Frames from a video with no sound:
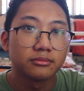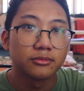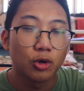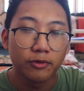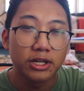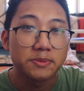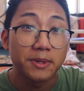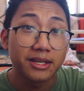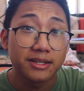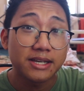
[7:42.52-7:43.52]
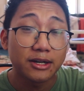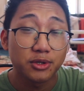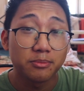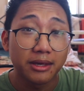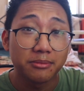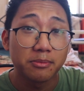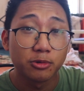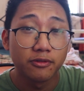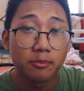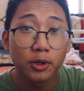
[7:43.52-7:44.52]
hopefully it's making a sound to make me
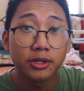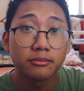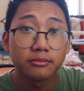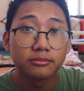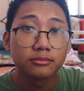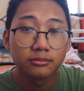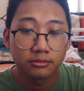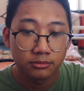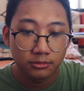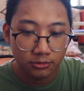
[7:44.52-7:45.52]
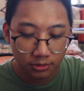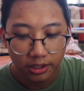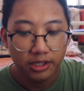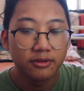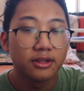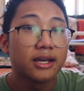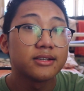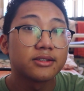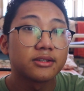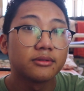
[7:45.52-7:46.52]
prove a point. Even
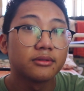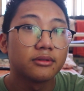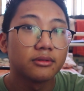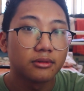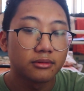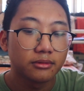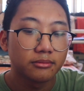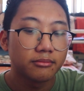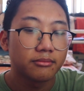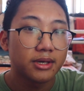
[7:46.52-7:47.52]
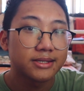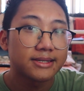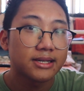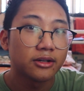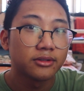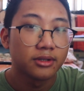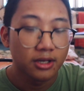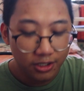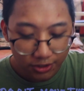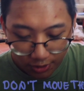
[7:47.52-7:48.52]
this makes a sound.
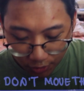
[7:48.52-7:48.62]
So